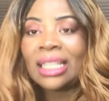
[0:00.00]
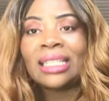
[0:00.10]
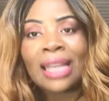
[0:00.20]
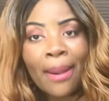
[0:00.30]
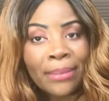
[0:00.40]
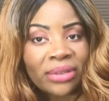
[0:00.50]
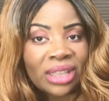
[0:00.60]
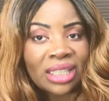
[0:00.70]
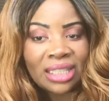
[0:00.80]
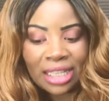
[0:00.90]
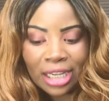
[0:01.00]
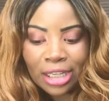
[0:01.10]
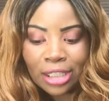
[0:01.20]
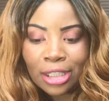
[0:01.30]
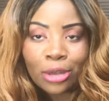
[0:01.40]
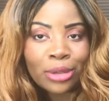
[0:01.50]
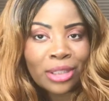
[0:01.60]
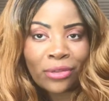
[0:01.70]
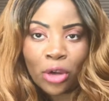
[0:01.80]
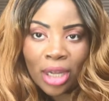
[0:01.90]
this time of the year, so it's
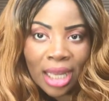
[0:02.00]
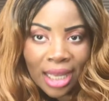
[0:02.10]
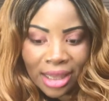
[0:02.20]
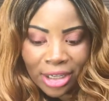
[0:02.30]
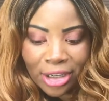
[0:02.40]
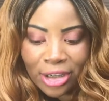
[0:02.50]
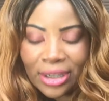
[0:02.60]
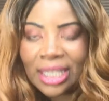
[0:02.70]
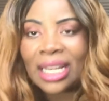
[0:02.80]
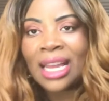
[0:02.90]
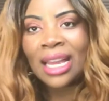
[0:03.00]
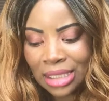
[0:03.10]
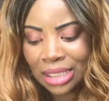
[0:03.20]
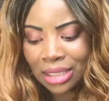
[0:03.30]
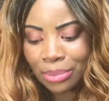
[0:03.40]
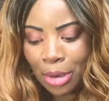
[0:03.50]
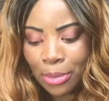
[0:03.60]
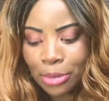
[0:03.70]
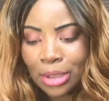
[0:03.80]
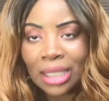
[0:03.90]
full color and
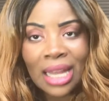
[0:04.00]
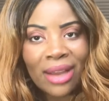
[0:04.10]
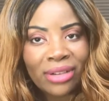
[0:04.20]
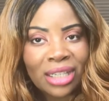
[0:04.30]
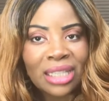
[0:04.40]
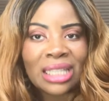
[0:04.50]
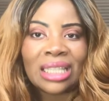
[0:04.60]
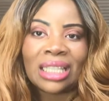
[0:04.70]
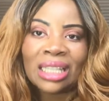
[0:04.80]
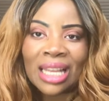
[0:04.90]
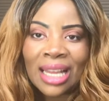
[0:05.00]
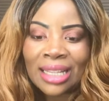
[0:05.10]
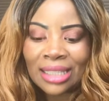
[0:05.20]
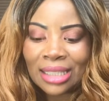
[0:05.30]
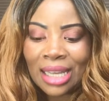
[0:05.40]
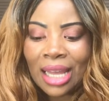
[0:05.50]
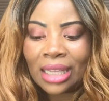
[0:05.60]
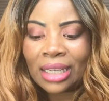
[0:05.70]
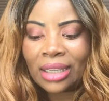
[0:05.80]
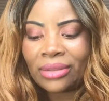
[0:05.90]
purples and lavenders is the
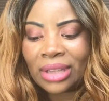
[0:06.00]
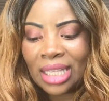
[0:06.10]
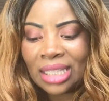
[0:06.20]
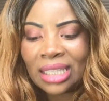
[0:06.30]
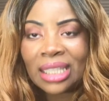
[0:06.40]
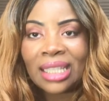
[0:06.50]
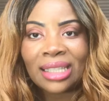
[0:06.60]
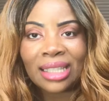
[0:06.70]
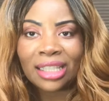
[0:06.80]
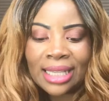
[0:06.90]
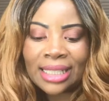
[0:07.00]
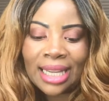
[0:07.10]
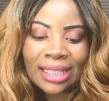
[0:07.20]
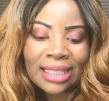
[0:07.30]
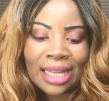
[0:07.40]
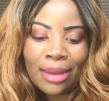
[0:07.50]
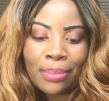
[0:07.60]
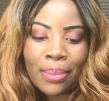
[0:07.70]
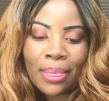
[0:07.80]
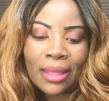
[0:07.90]
color of this season. Next up
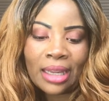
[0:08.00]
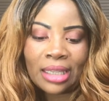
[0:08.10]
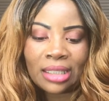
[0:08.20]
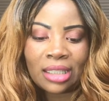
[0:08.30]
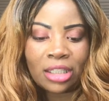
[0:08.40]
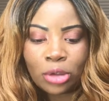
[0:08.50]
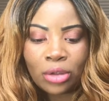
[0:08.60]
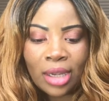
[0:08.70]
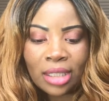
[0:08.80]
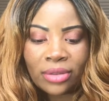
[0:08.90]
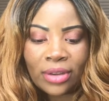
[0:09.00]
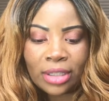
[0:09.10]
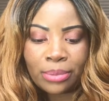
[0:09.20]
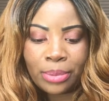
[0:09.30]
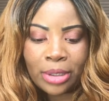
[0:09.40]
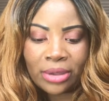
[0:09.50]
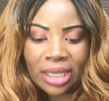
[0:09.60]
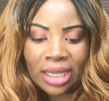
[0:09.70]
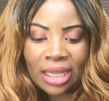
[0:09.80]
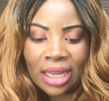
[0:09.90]
is this Trust Fund
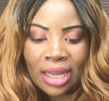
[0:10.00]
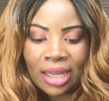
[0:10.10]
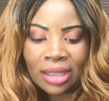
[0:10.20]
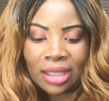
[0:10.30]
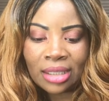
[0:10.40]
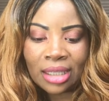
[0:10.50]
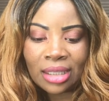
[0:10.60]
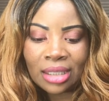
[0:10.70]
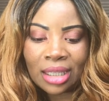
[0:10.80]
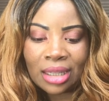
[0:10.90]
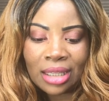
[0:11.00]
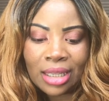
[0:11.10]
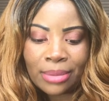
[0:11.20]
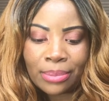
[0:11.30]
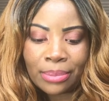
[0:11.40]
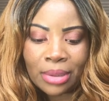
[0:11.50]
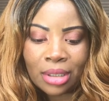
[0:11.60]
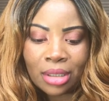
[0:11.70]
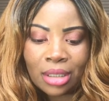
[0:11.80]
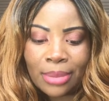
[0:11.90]
Beauty. This is a lip
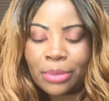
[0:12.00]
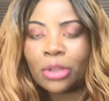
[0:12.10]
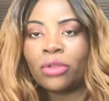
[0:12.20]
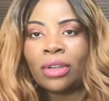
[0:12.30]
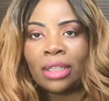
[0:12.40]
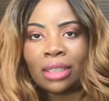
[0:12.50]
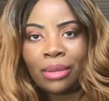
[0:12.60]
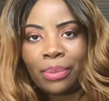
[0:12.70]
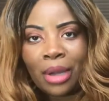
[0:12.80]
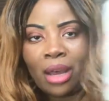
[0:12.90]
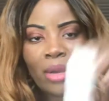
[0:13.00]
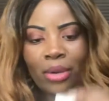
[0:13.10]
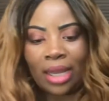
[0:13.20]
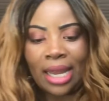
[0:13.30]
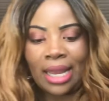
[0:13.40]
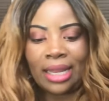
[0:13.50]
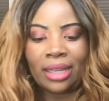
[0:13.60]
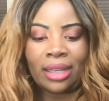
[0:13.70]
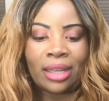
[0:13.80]
lip scrub. Oh, okay.